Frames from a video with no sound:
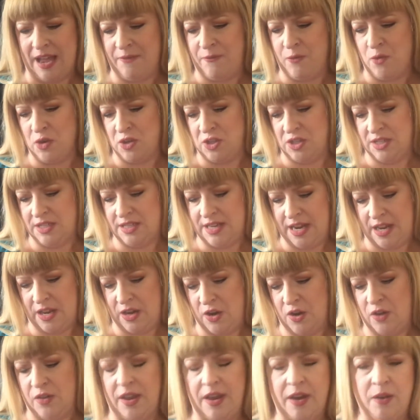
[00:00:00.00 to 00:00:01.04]
fortune
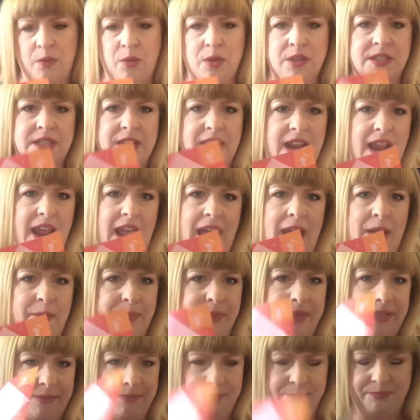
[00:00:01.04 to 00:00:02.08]
teller, like what's gonna
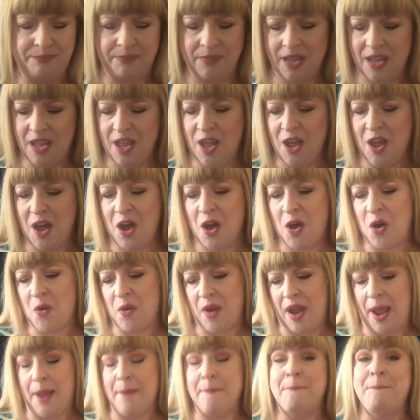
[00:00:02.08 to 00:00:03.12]
happen.
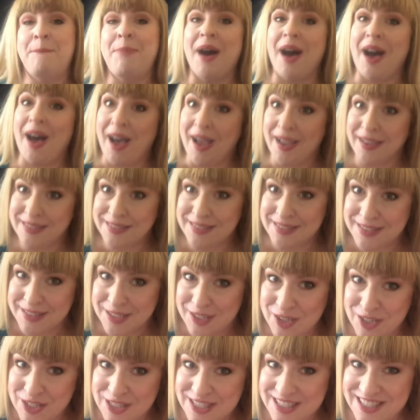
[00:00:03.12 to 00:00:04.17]
Okay, but the
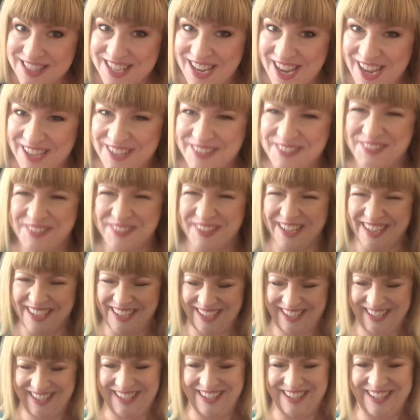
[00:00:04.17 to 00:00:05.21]
good stuff
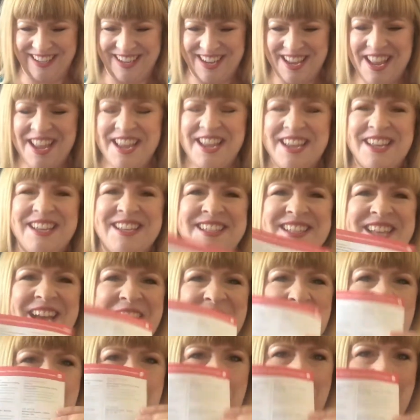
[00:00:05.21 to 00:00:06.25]
is on the